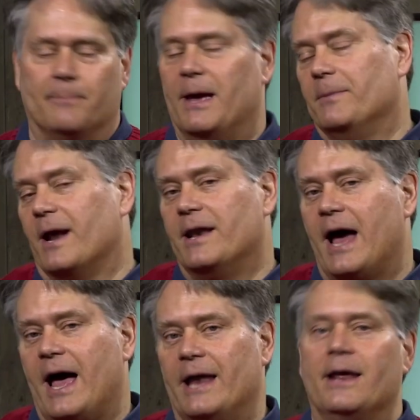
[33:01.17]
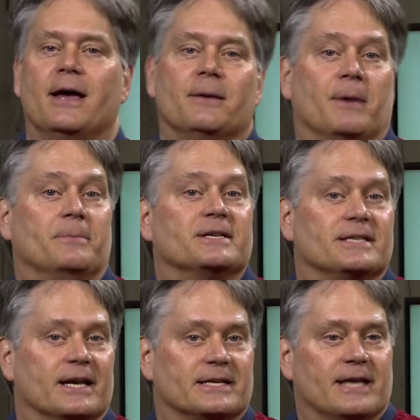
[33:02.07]
Maybe not 9, maybe
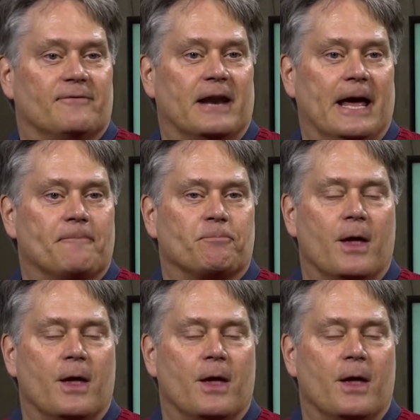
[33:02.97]
6, 7, 8.